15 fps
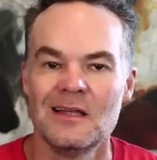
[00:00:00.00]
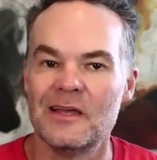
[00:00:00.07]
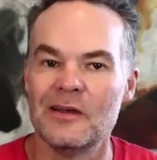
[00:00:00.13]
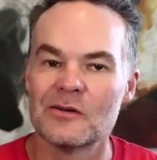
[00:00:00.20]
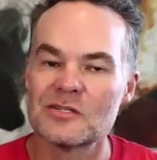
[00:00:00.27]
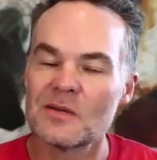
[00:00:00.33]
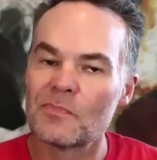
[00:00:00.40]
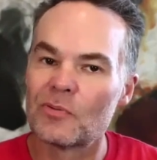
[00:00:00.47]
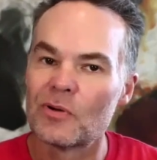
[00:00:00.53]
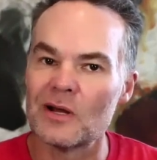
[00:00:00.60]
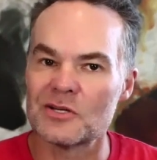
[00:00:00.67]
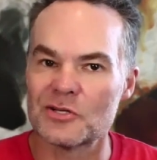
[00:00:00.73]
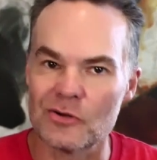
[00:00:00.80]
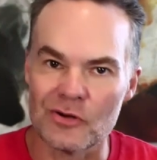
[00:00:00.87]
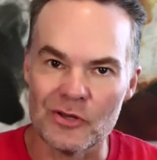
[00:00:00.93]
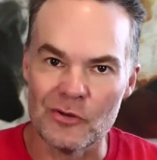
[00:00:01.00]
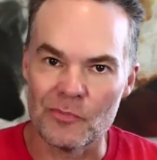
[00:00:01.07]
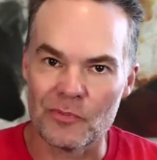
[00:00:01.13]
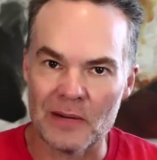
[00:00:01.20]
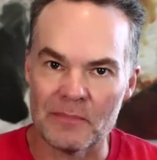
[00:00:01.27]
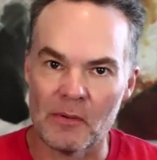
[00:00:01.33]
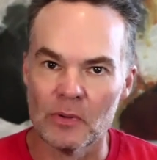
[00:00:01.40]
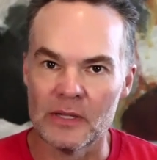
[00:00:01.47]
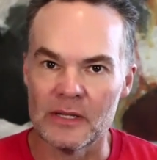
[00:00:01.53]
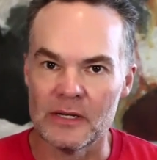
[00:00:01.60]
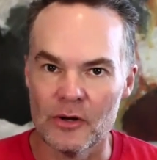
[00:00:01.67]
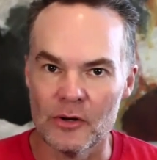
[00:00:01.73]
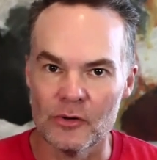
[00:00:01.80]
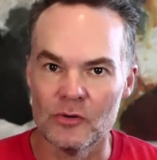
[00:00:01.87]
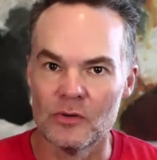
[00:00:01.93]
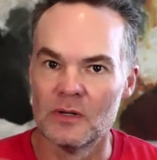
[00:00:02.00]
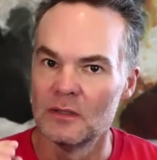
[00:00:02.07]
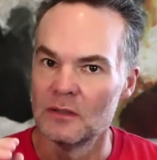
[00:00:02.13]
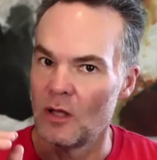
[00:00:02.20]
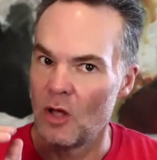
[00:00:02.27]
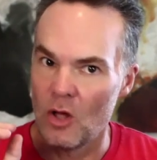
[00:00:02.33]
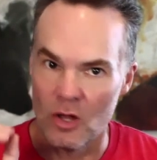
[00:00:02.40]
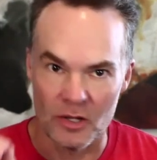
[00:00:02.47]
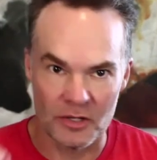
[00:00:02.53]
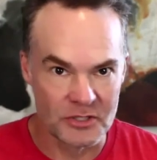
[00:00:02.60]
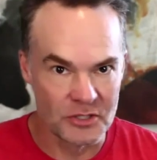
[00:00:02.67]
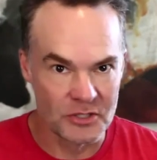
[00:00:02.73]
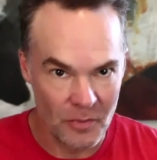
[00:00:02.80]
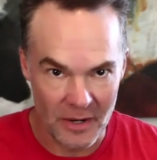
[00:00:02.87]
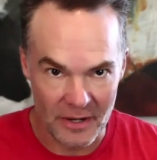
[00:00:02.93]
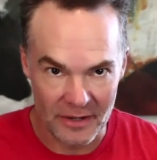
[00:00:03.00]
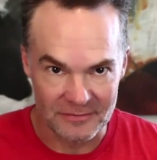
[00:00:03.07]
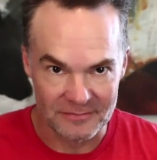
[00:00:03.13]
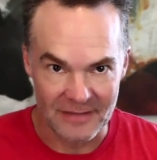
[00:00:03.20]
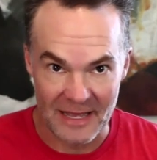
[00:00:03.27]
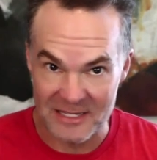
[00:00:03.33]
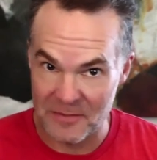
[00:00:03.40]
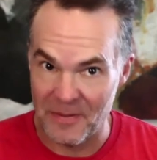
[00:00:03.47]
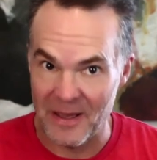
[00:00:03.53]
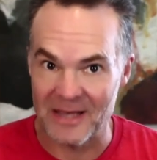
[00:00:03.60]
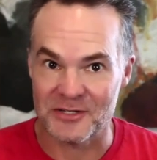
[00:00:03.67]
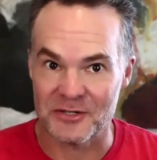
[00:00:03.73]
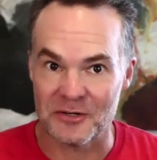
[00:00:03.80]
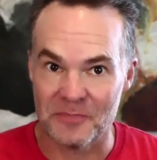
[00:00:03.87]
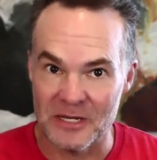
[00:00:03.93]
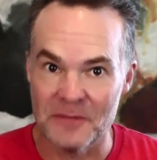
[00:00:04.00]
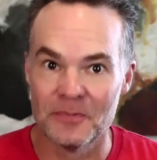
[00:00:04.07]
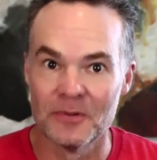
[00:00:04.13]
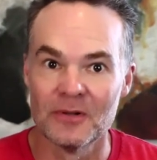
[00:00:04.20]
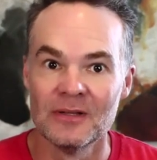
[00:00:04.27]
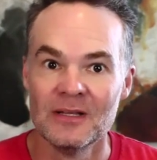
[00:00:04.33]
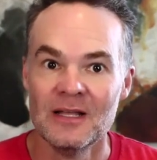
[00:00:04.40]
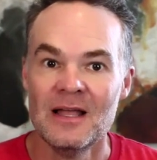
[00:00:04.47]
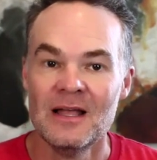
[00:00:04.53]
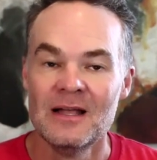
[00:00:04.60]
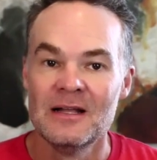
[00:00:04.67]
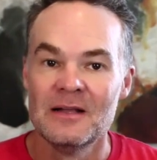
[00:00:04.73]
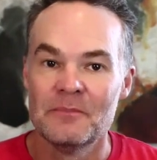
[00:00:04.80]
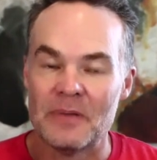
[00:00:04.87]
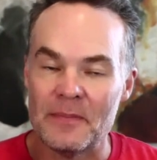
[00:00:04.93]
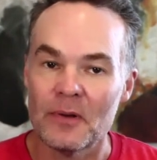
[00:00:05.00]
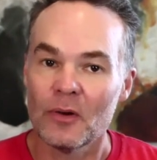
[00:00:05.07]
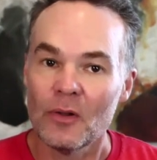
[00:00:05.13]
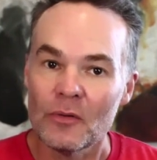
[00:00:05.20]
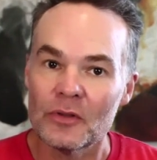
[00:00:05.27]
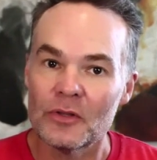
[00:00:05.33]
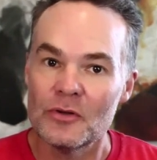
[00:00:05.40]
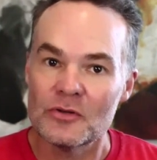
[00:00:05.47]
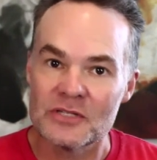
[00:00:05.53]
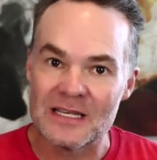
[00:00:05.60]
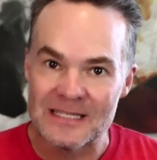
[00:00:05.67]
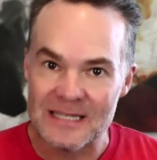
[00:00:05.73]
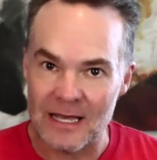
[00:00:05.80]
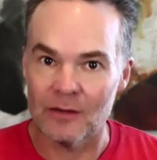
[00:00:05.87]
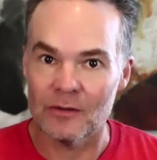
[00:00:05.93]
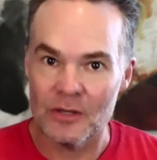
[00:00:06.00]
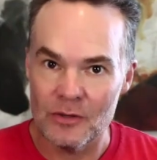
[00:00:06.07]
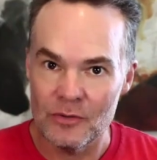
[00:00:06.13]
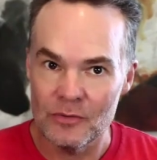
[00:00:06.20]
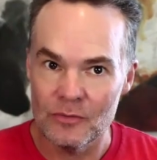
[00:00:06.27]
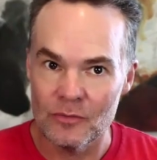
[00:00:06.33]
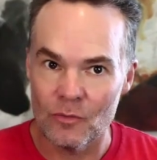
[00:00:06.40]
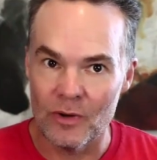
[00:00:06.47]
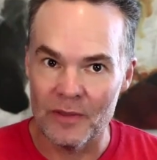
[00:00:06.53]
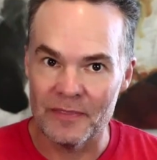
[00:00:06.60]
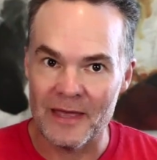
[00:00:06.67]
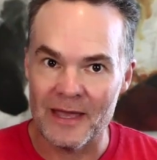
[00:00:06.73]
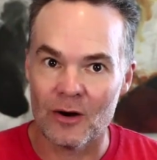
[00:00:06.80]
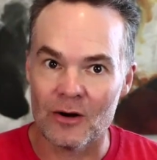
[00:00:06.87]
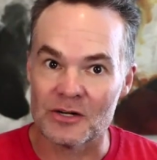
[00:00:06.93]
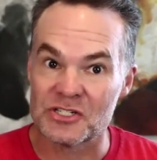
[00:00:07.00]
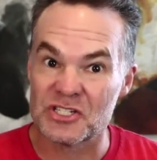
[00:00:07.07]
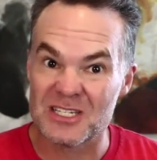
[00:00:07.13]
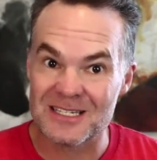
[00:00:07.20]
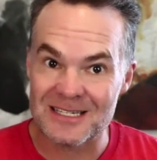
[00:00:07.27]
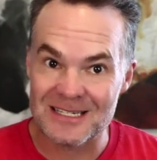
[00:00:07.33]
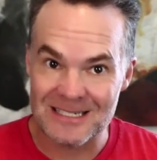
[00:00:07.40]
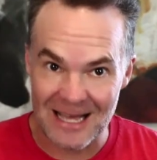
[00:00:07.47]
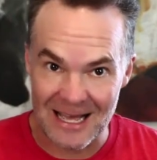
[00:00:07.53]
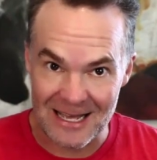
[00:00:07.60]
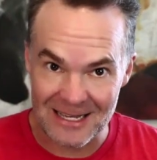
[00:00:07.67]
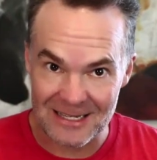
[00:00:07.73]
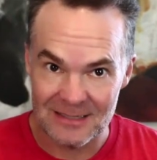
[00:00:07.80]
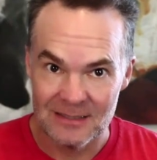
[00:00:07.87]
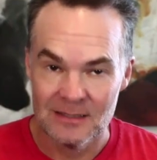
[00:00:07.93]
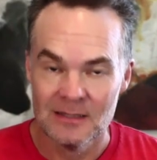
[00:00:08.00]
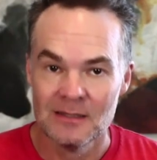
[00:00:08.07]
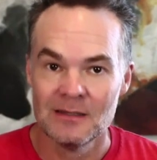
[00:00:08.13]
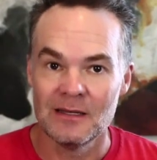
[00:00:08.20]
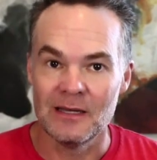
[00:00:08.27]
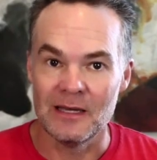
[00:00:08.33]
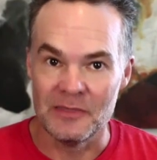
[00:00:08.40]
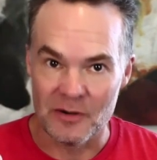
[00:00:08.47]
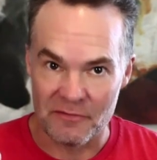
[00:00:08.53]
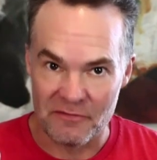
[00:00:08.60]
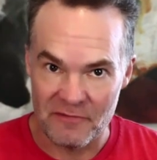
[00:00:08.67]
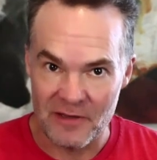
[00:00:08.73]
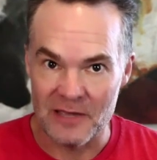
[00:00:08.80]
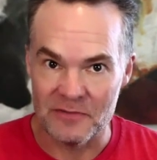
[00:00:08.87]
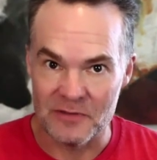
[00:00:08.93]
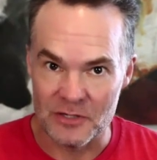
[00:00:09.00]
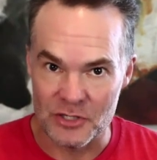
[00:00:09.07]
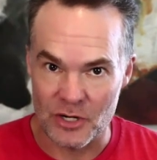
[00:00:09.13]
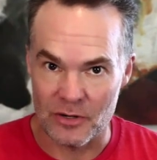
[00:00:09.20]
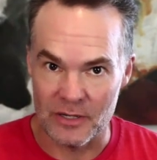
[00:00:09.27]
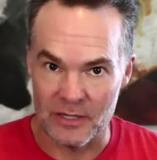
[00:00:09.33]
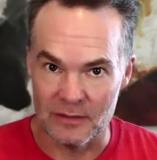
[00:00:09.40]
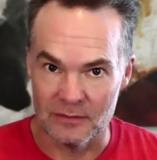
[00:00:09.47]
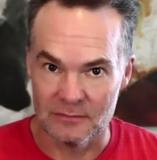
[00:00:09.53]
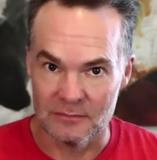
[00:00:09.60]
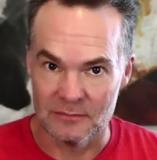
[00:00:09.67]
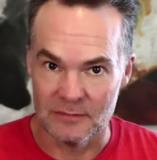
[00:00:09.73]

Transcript: Here's a pressure you probably know all too well as a pastor. People don't usually tell you when they are stuck in their faith journey.